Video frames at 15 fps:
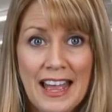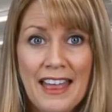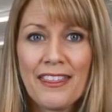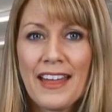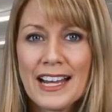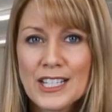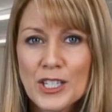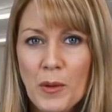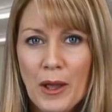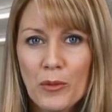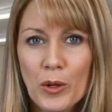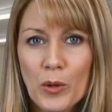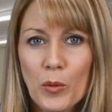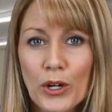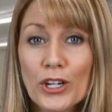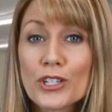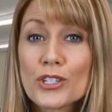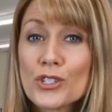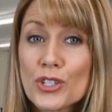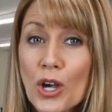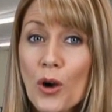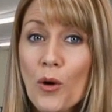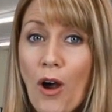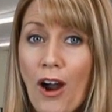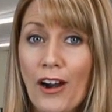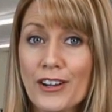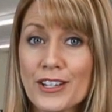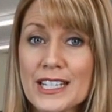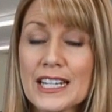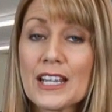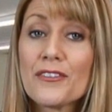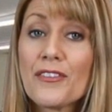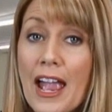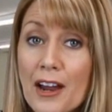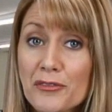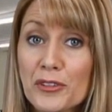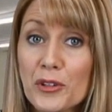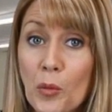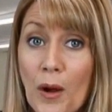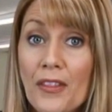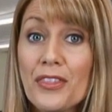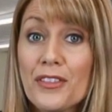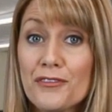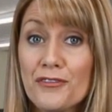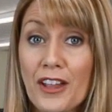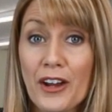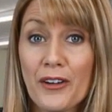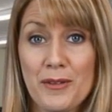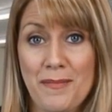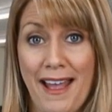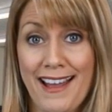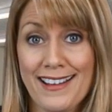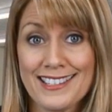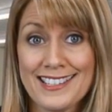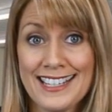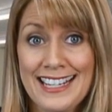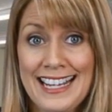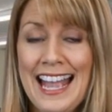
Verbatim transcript: That's why we work so hard to give everyone the very best.